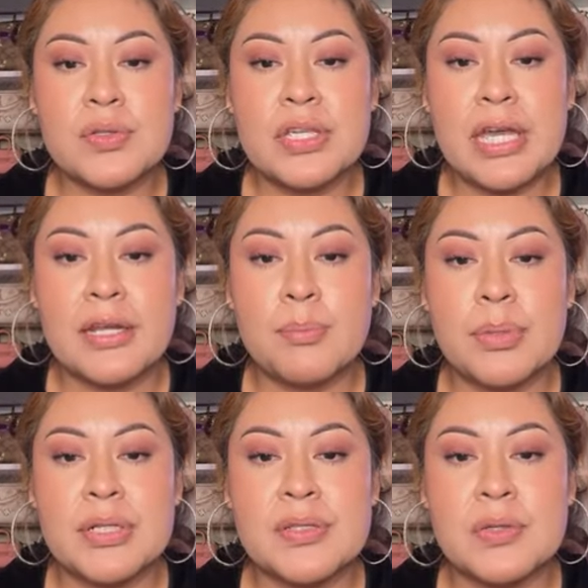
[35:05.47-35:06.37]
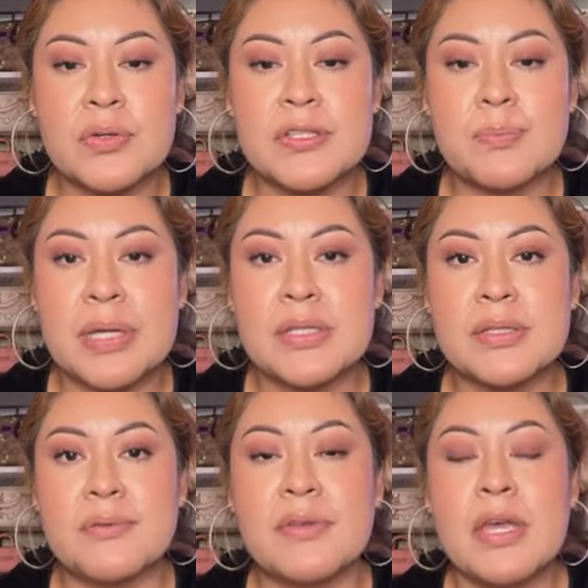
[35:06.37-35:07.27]
to get it but it's so
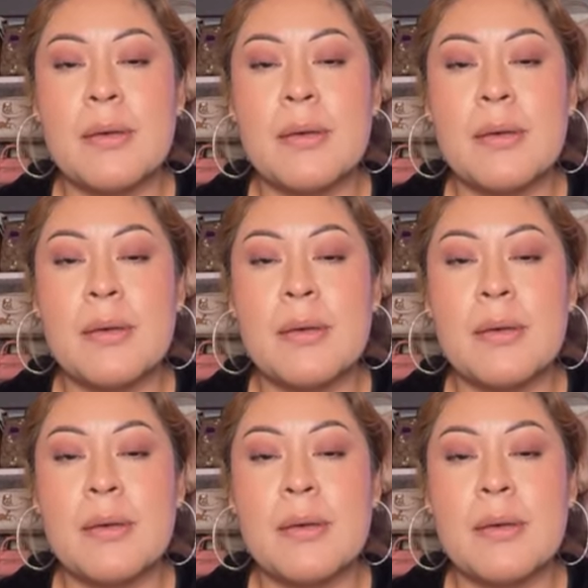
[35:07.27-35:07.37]
expensive